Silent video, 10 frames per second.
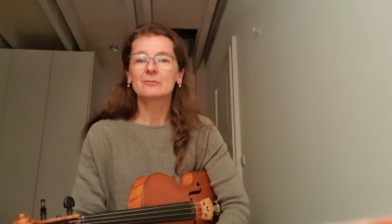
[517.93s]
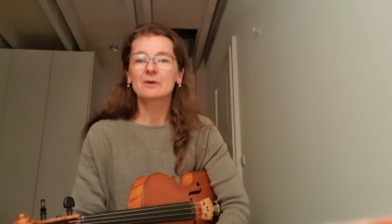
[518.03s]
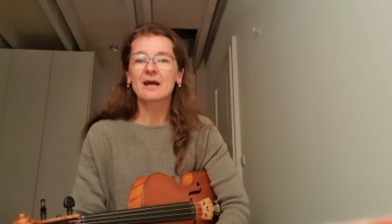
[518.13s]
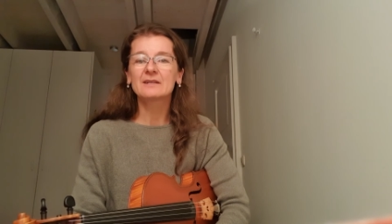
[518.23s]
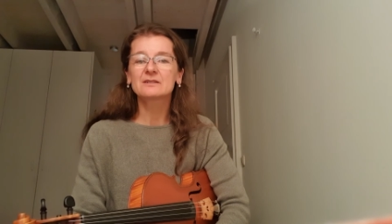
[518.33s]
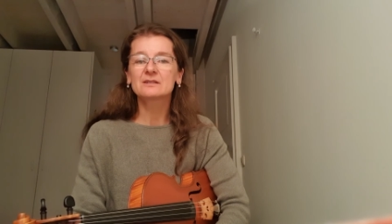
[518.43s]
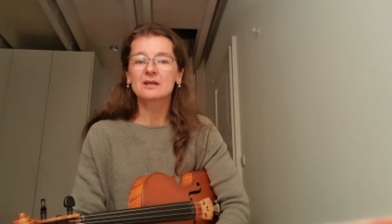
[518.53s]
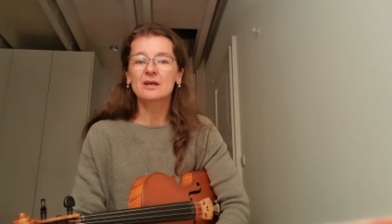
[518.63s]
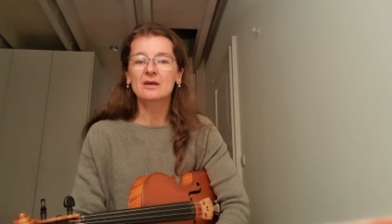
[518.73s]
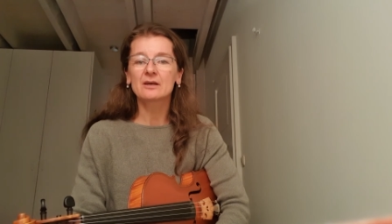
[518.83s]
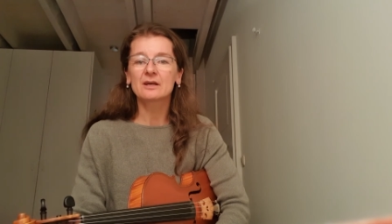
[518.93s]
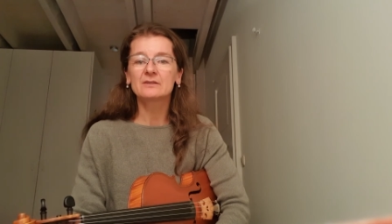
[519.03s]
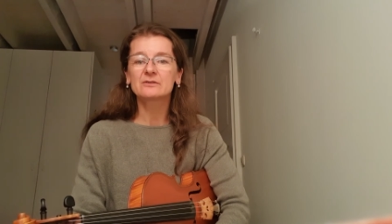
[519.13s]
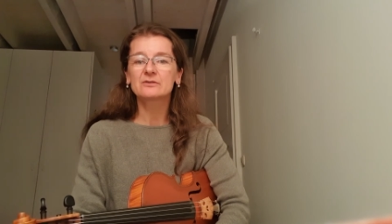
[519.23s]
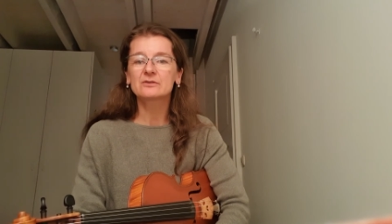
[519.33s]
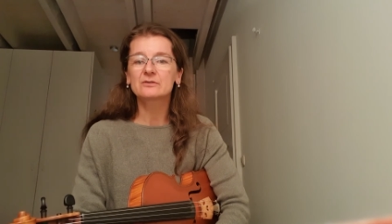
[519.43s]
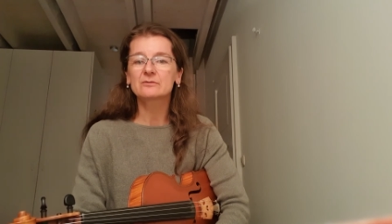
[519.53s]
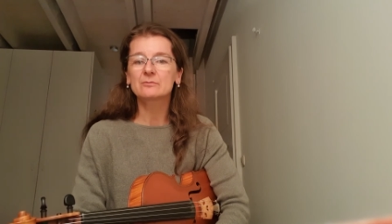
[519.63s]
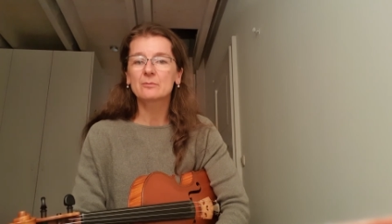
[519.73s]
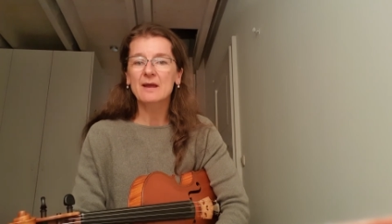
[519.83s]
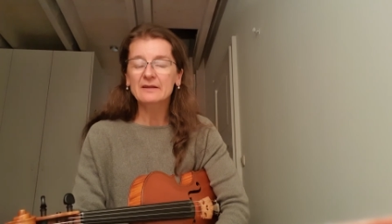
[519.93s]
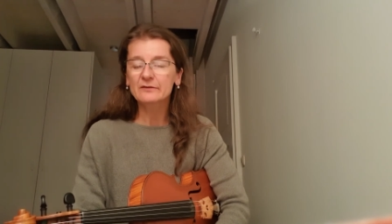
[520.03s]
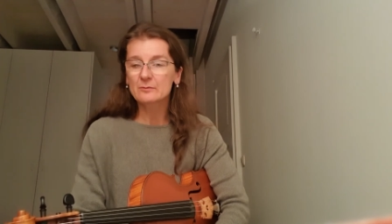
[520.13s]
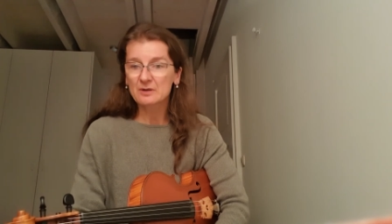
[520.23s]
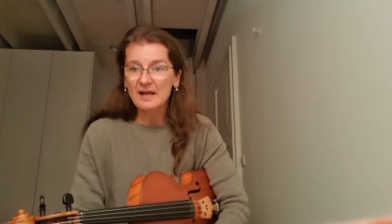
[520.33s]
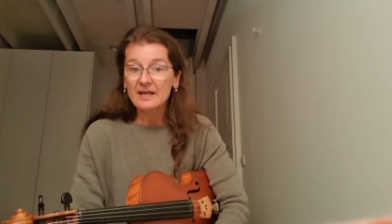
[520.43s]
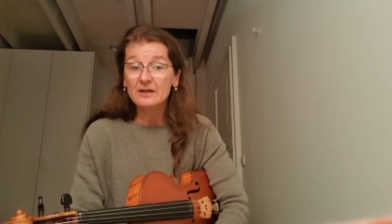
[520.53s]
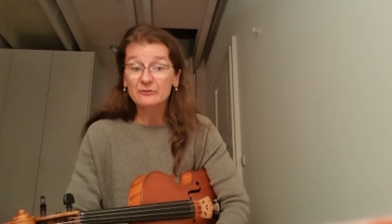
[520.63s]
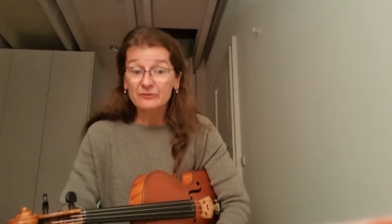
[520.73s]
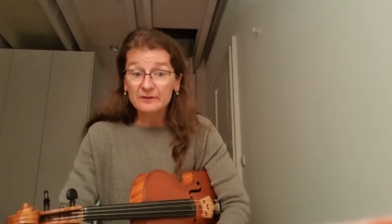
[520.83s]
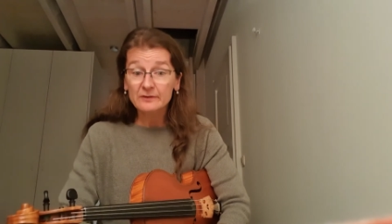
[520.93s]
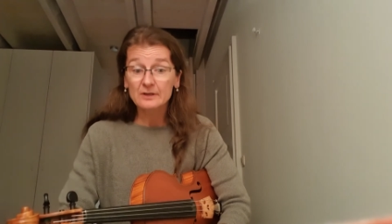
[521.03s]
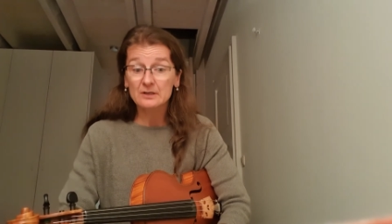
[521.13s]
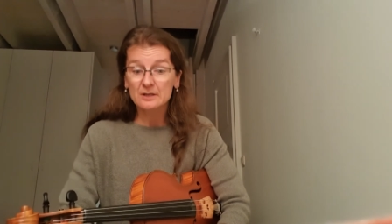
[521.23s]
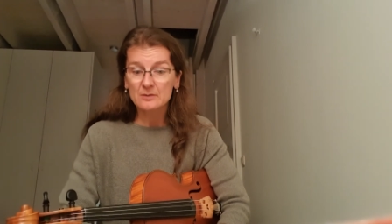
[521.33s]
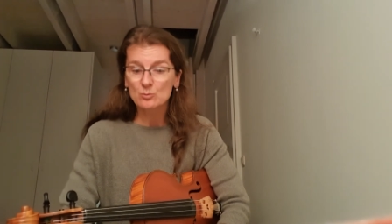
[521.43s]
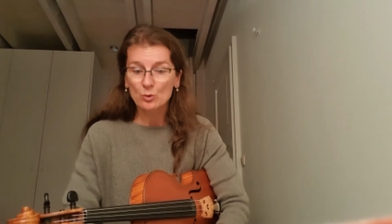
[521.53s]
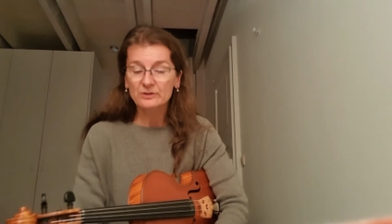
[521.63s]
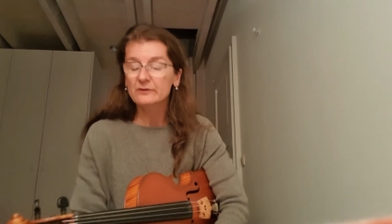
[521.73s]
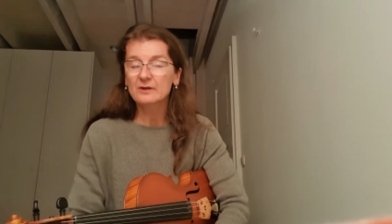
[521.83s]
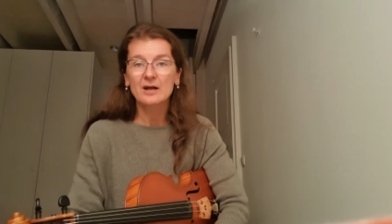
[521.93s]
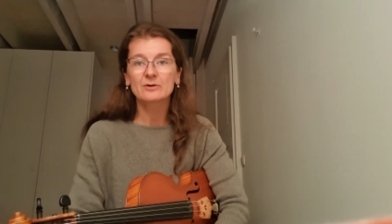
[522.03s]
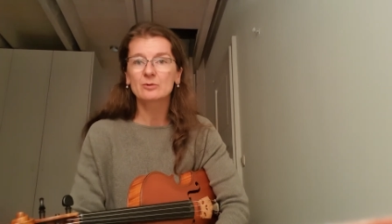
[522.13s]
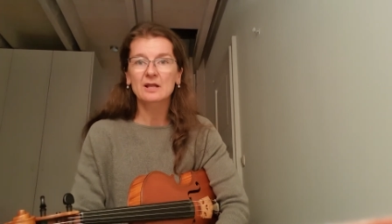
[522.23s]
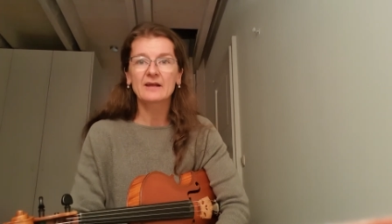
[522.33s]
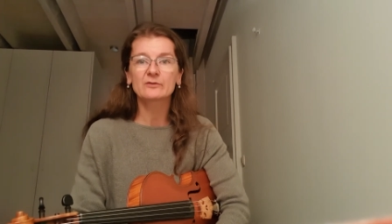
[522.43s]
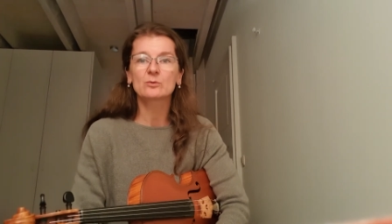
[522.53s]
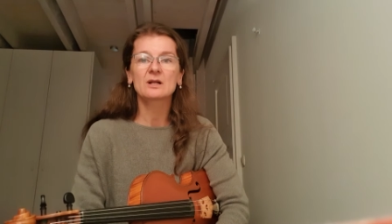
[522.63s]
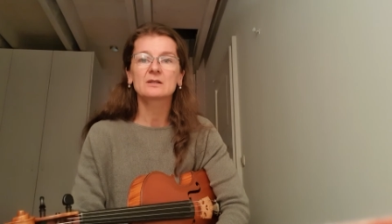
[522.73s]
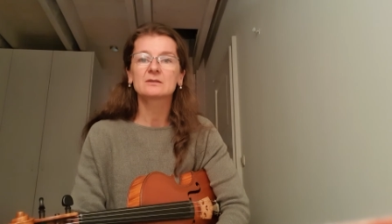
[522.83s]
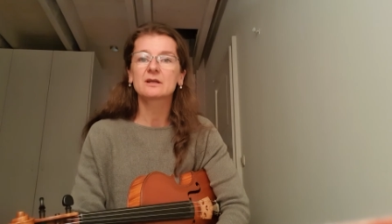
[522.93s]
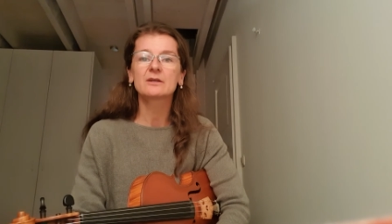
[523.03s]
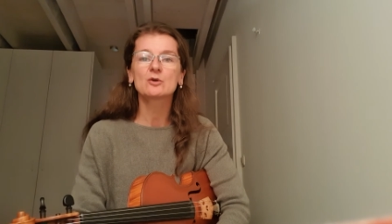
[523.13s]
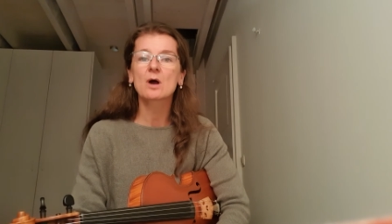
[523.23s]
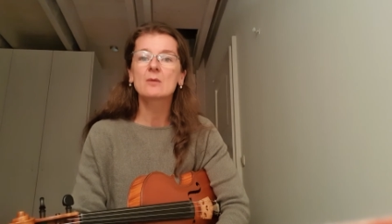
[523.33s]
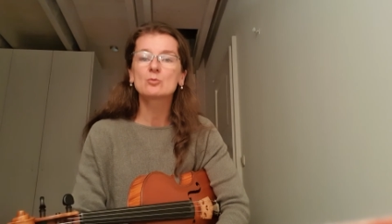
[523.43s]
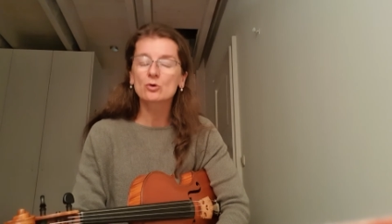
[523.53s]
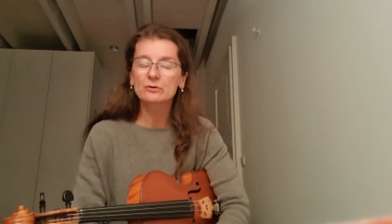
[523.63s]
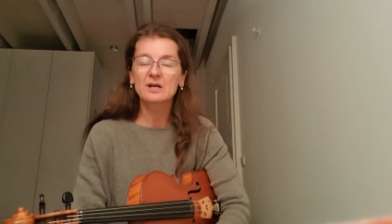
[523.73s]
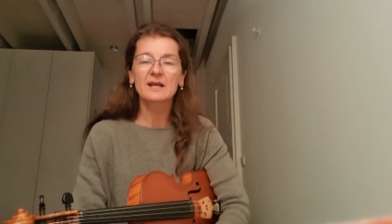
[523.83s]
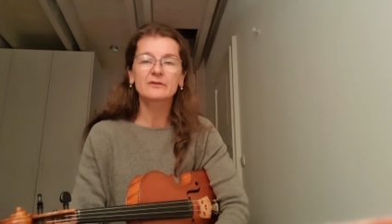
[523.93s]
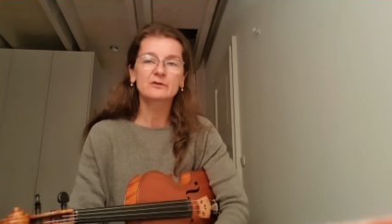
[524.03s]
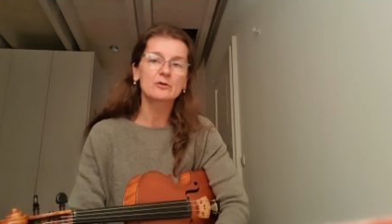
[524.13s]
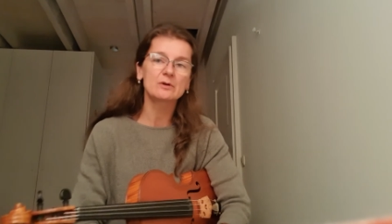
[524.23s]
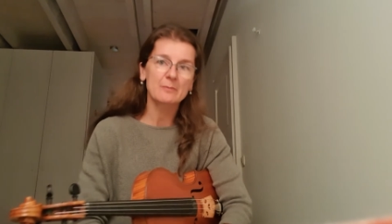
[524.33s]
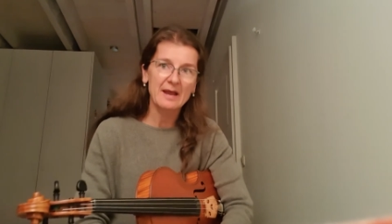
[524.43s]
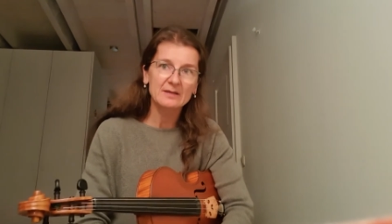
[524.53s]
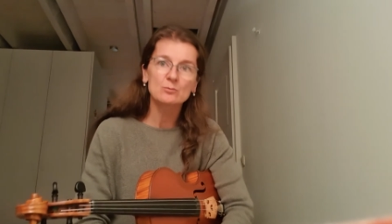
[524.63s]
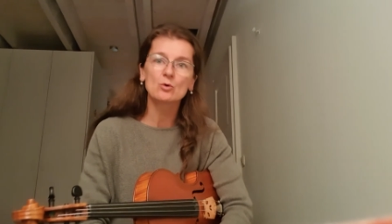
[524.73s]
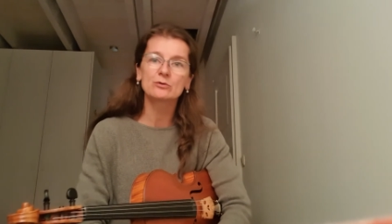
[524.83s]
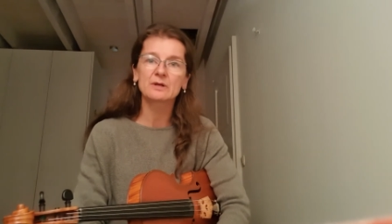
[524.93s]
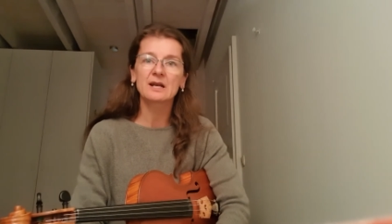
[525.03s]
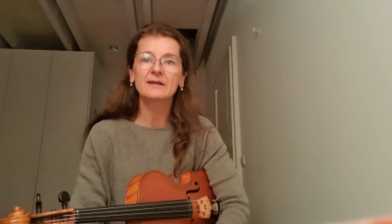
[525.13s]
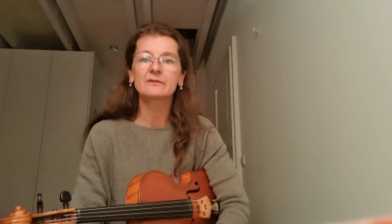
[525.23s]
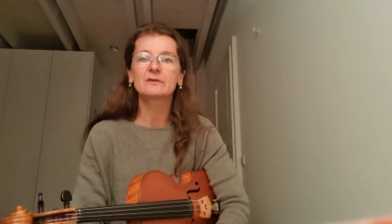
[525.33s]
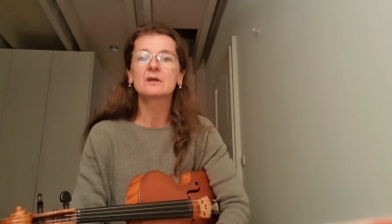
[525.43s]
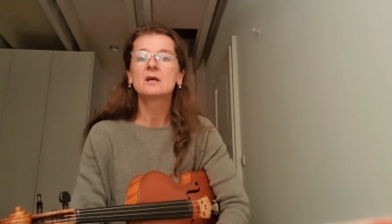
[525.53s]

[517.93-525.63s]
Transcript: And it makes the playing physically more desirable as well. Now you are more relaxed, you remain more relaxed.